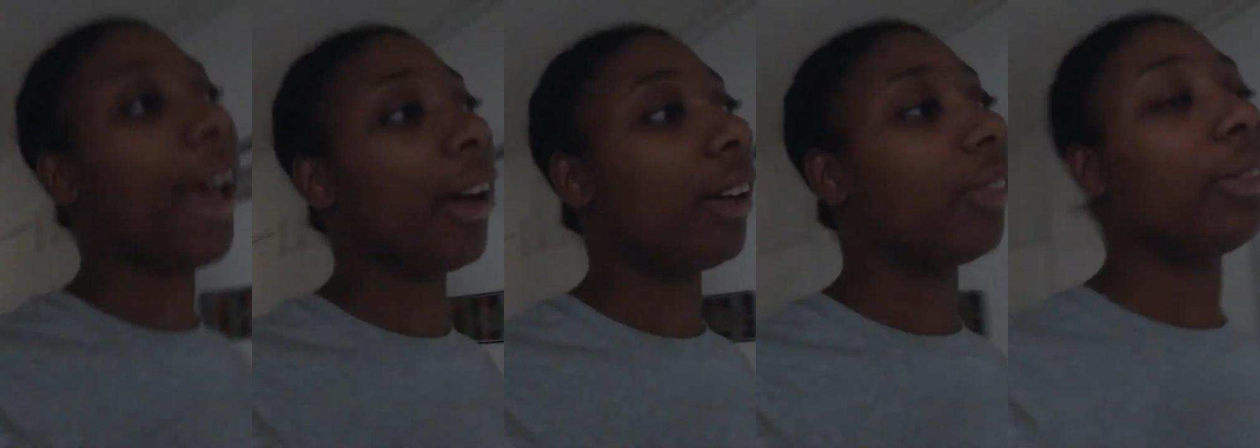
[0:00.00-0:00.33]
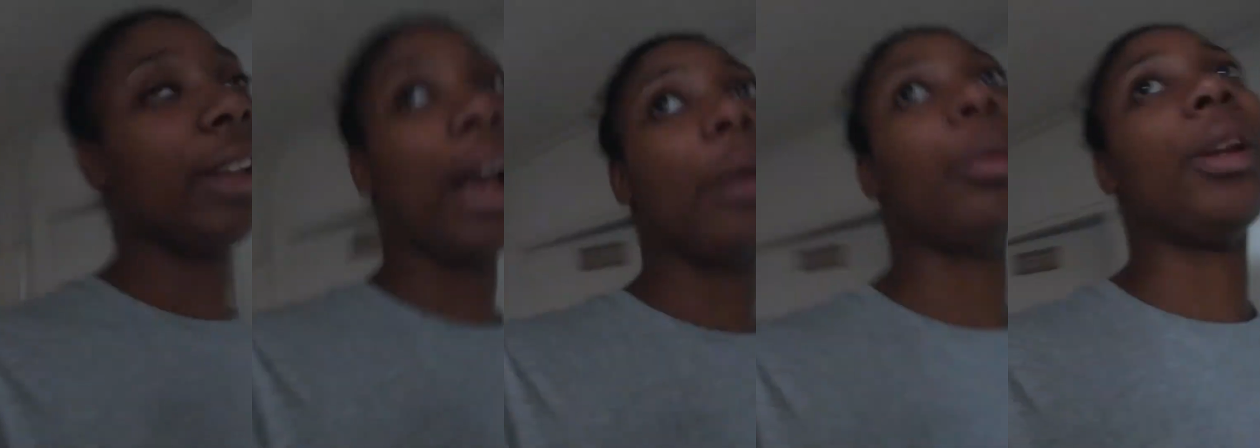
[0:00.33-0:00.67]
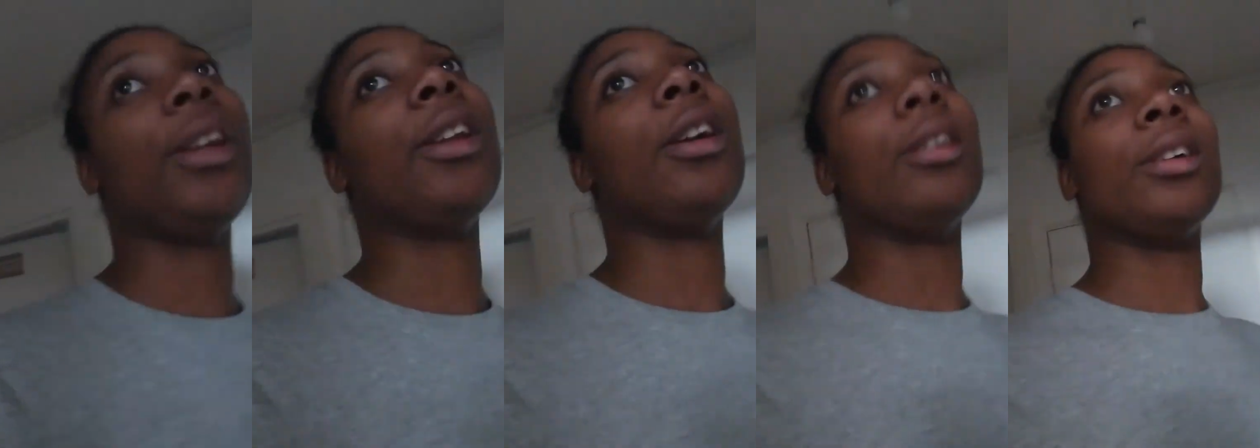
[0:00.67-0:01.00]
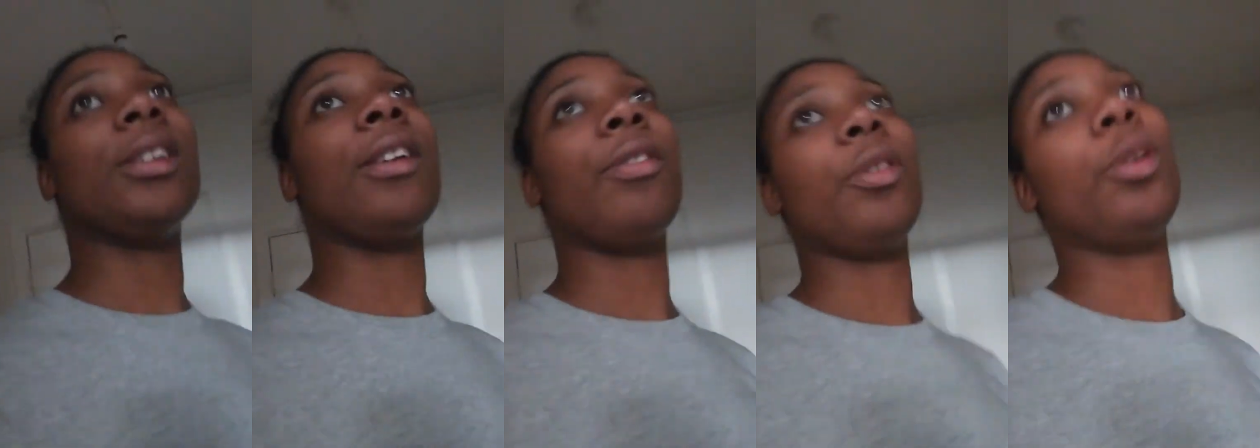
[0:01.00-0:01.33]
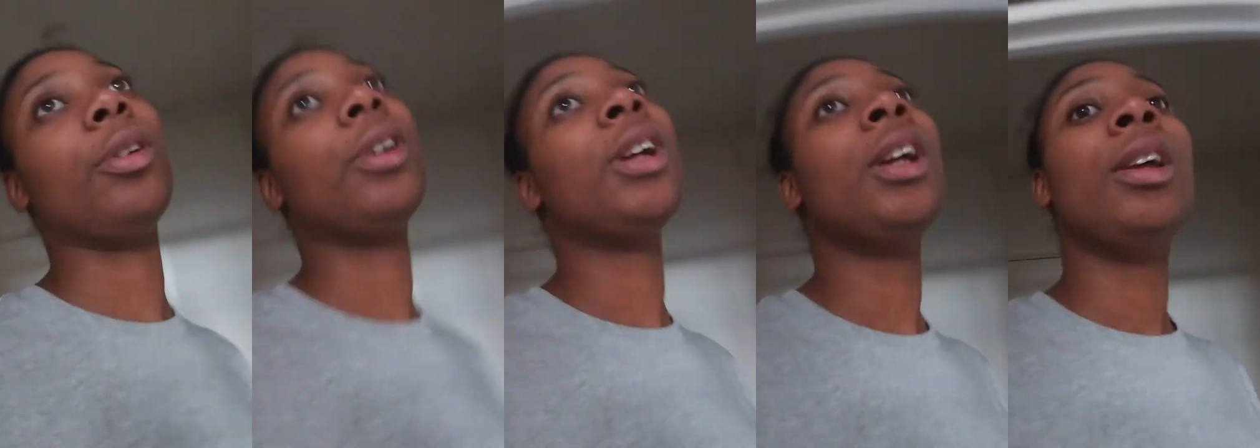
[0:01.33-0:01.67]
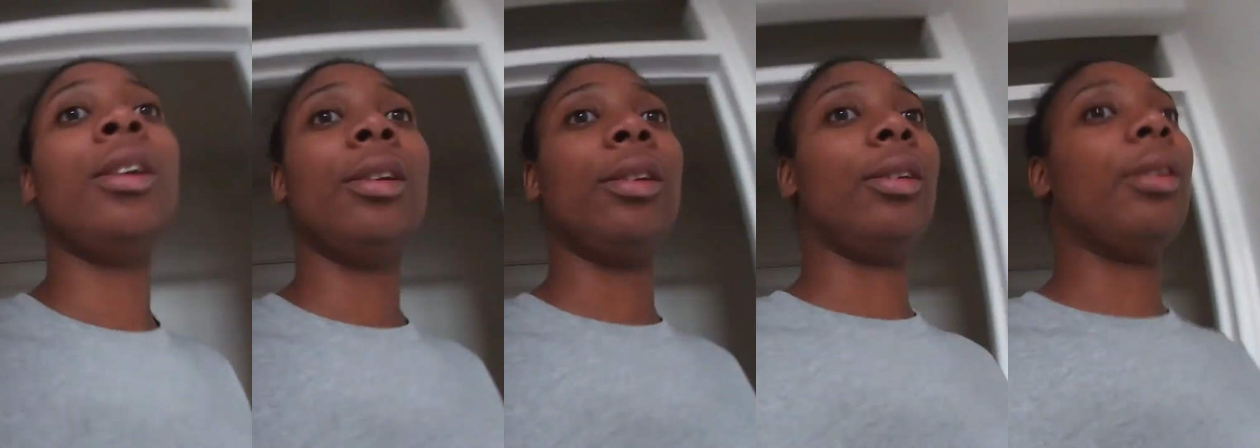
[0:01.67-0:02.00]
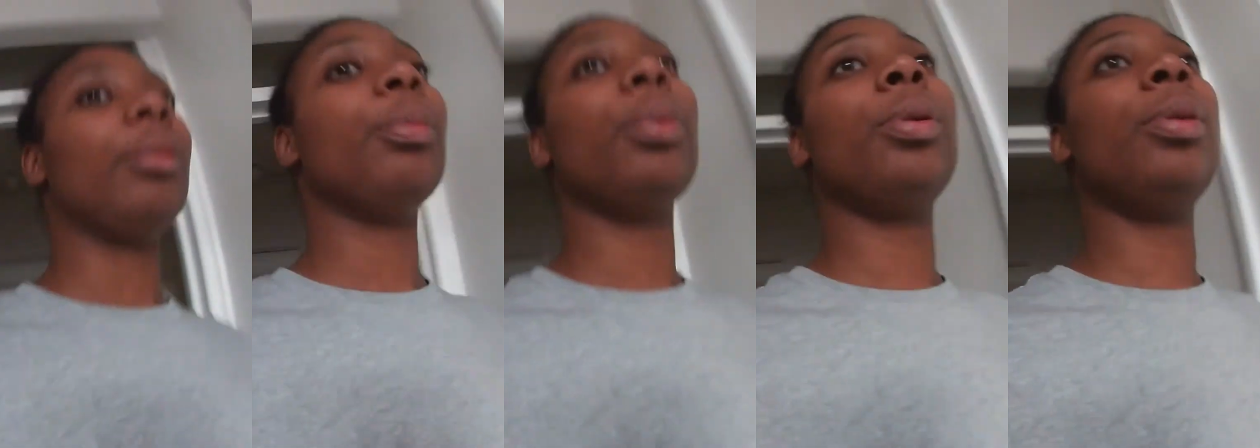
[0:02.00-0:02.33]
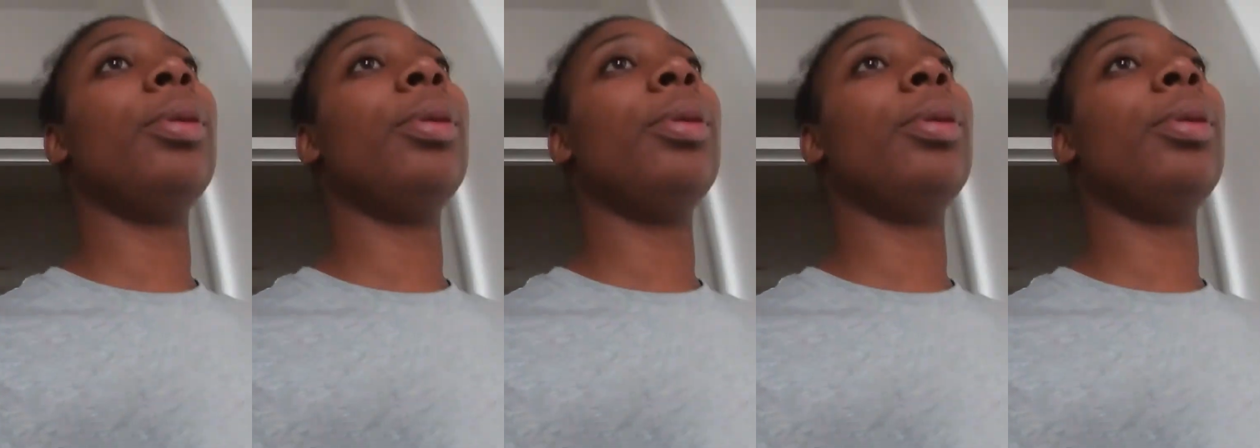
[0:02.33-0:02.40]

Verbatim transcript: out of that window because I thought, nope,